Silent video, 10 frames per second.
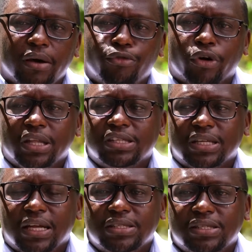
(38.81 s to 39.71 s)
For
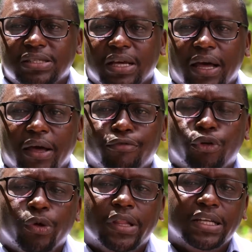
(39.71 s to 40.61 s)
instance,
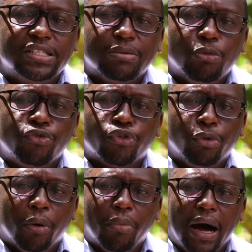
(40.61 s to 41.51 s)
fluid that is removed
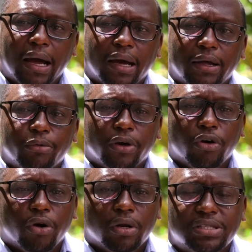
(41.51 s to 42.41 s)
from your back that we
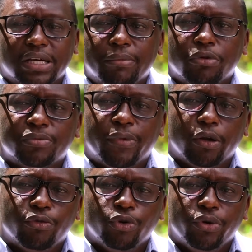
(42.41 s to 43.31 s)
call
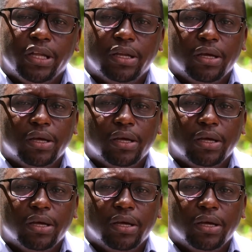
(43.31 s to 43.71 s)
cerebrospinal fluid,